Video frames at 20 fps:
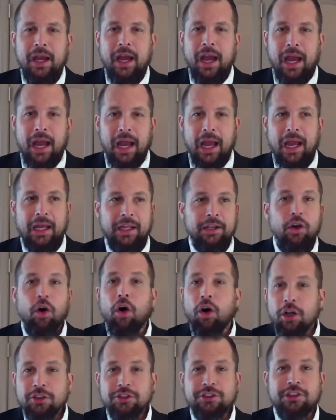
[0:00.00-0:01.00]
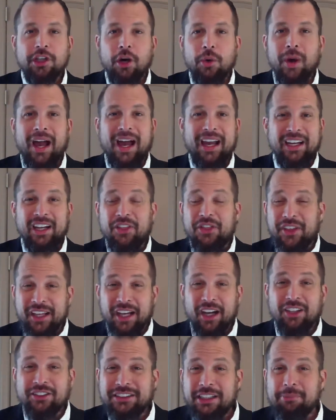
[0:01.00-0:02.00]
And also anything
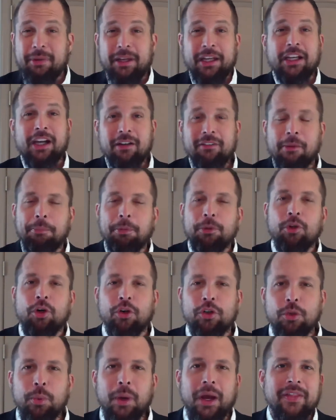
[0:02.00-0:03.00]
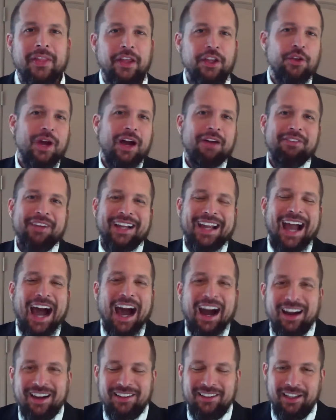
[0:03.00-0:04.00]
else that may come up along the way that you haven't
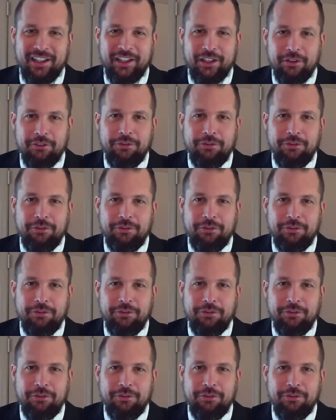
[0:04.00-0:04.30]
calculated